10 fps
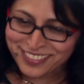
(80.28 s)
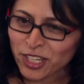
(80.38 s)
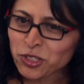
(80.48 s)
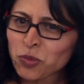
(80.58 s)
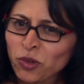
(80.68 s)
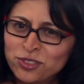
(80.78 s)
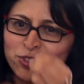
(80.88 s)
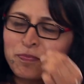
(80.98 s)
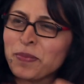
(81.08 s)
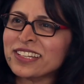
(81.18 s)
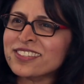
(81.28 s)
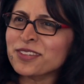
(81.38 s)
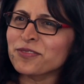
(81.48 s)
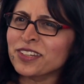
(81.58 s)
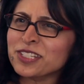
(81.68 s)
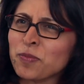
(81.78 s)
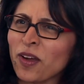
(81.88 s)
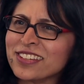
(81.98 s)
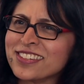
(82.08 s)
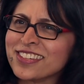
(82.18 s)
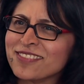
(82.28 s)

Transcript: Don't you want sort of bits of uh, spice?